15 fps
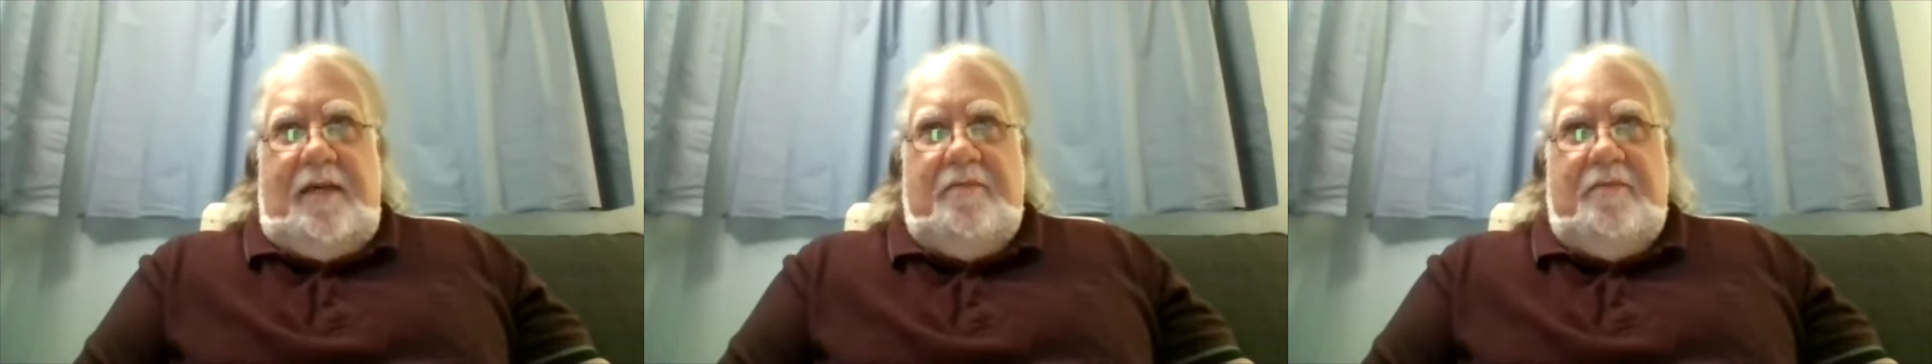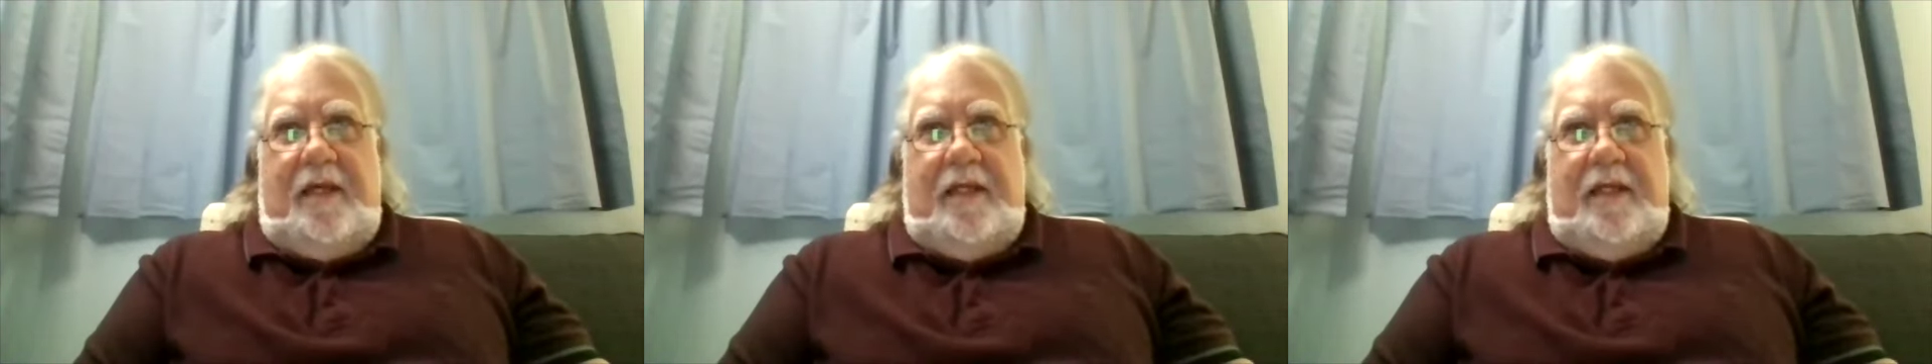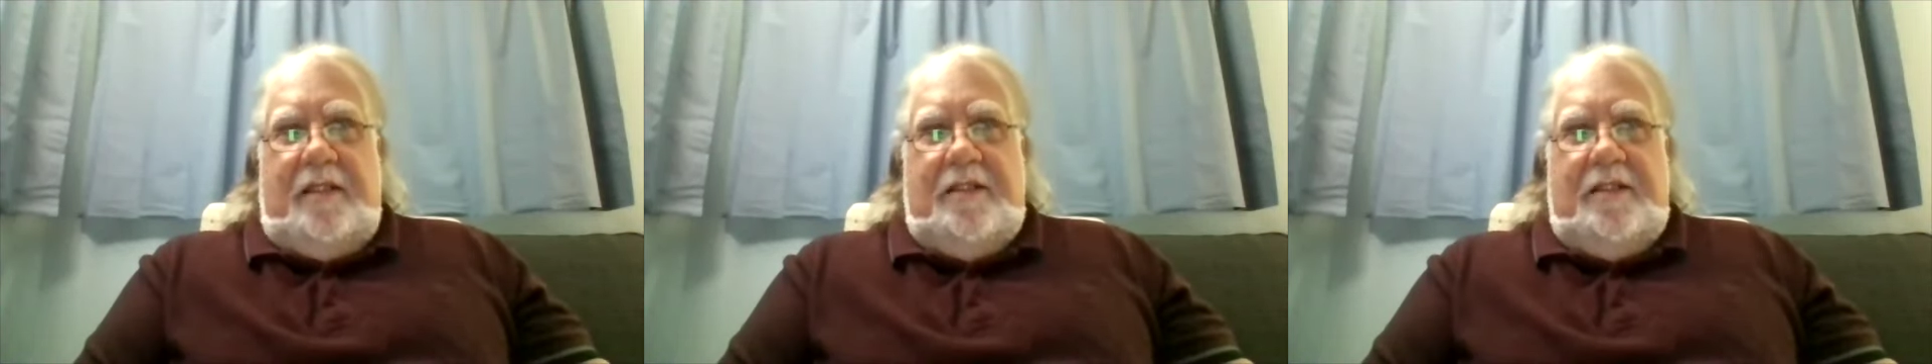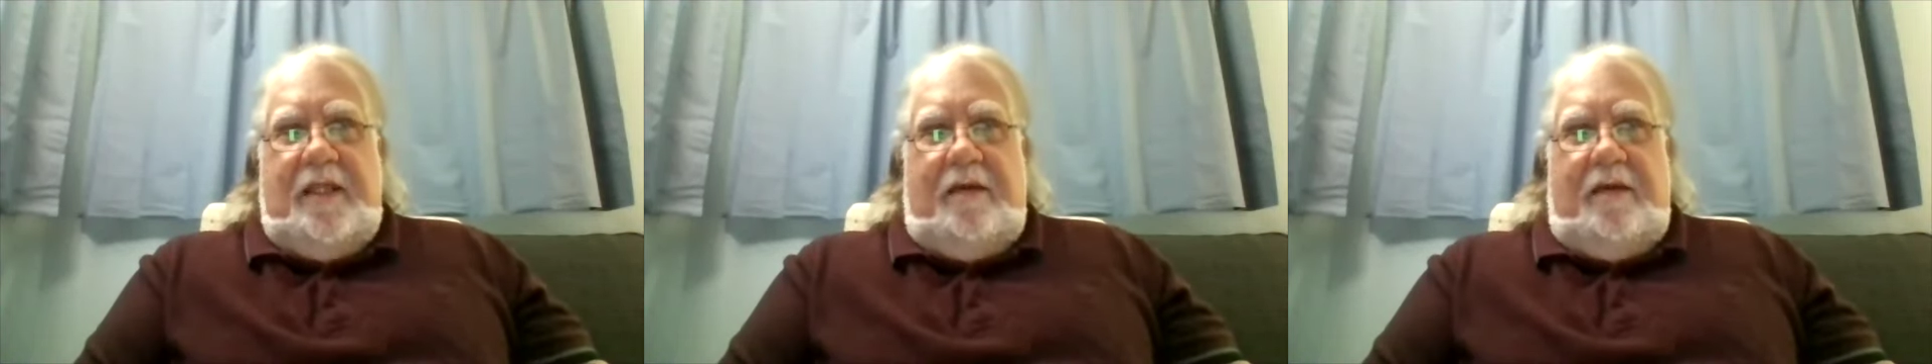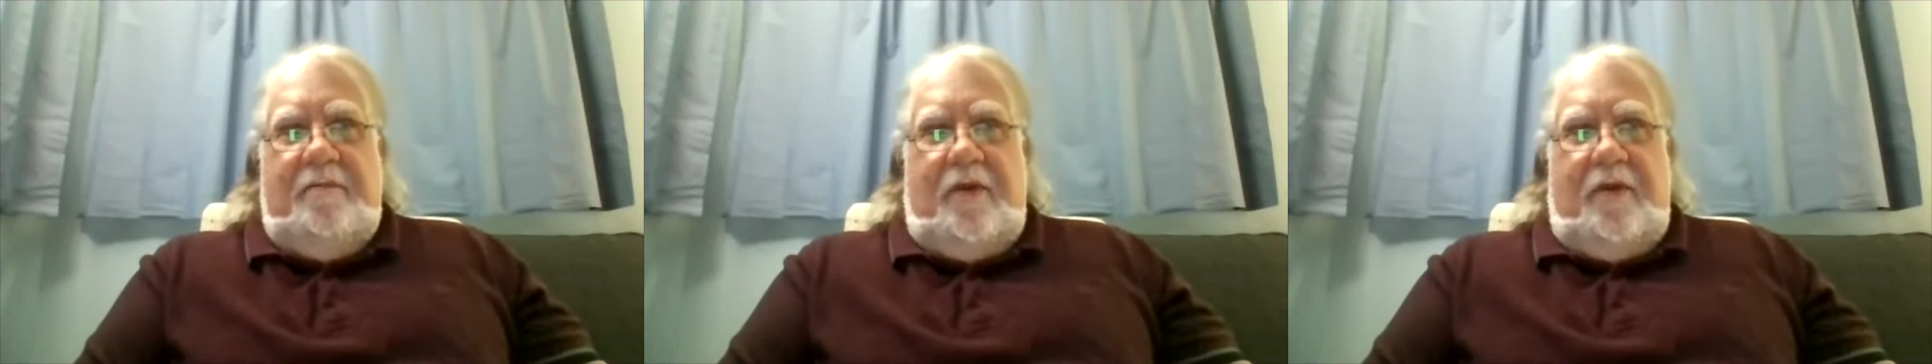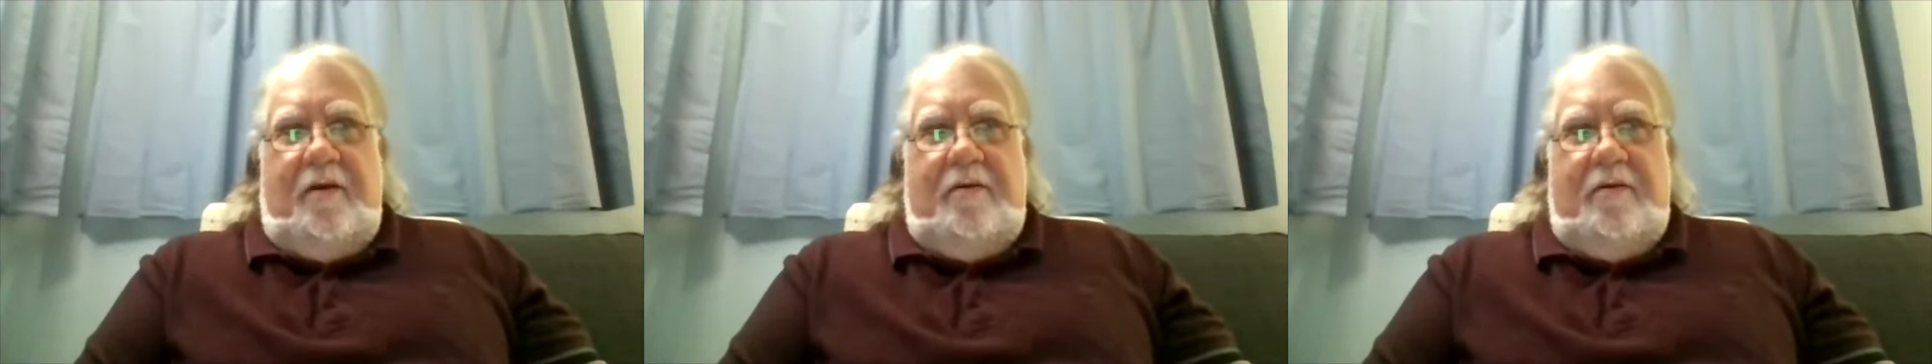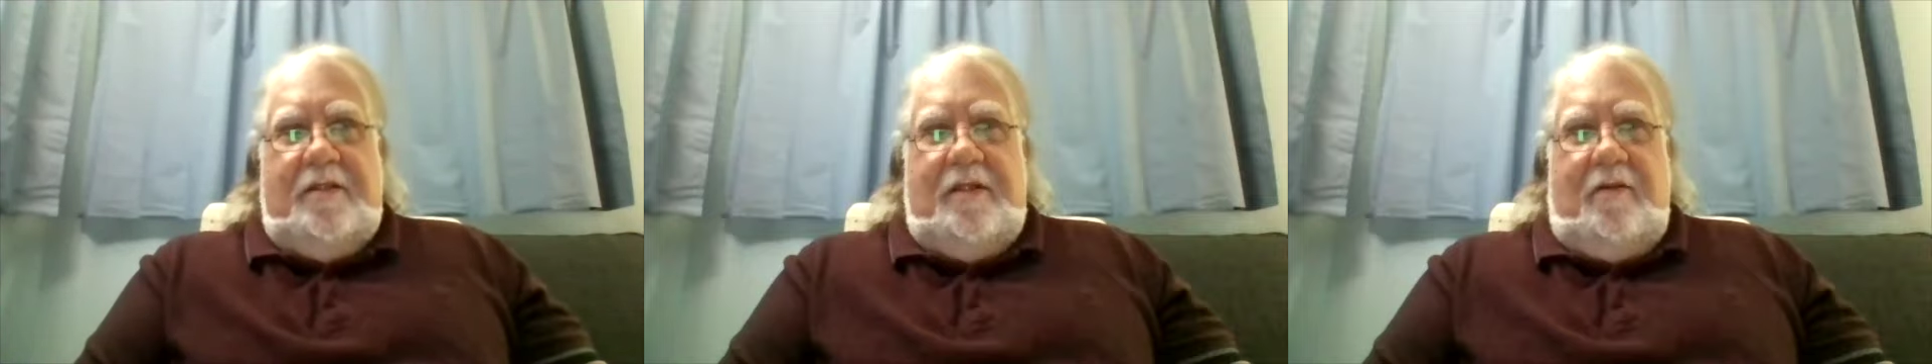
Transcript: up getting sunburnt,